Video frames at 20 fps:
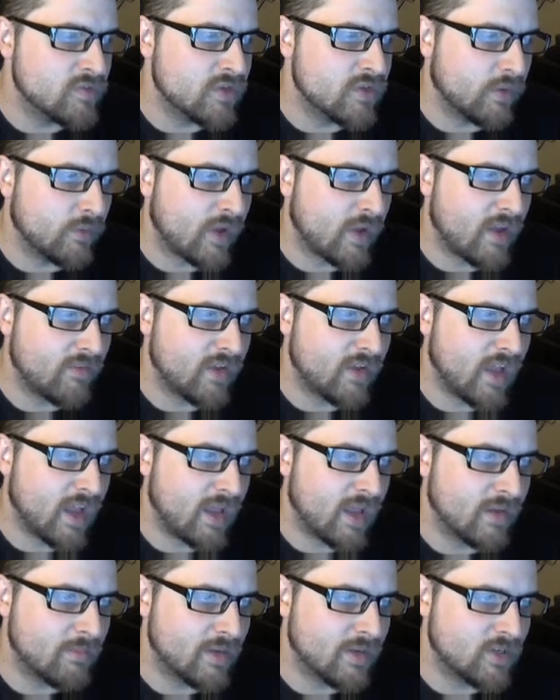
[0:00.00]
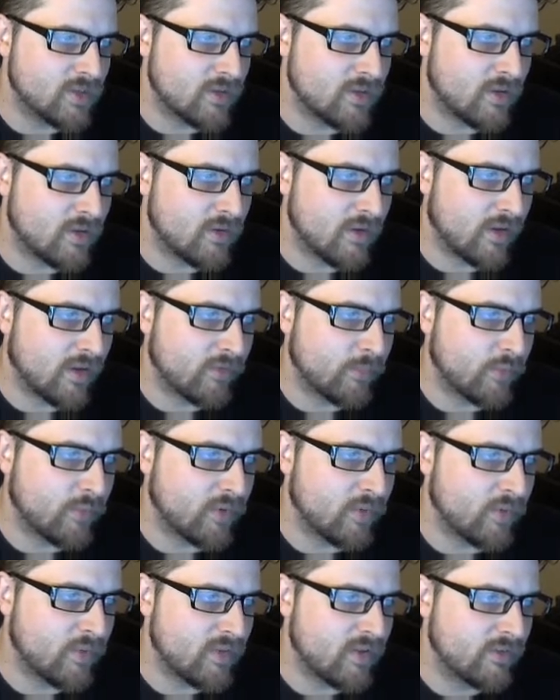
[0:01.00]
have any animation that you're exporting with
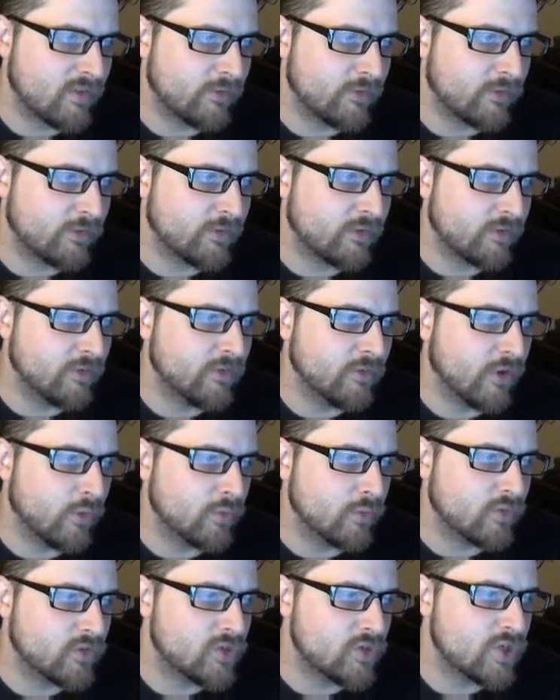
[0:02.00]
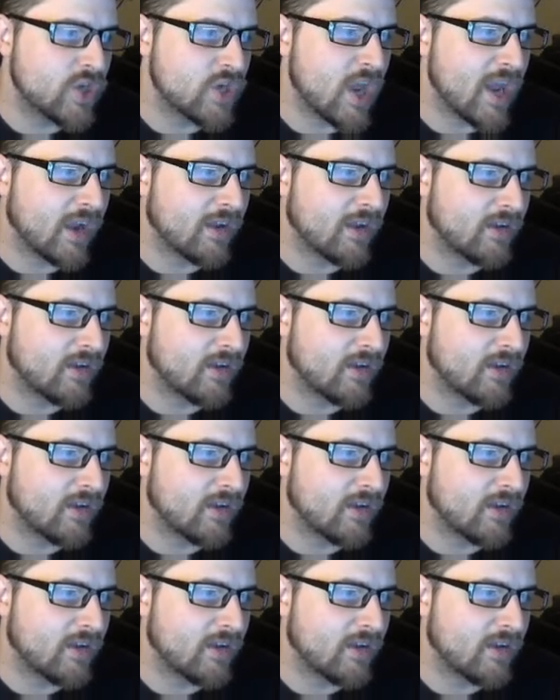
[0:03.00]
this, just don't check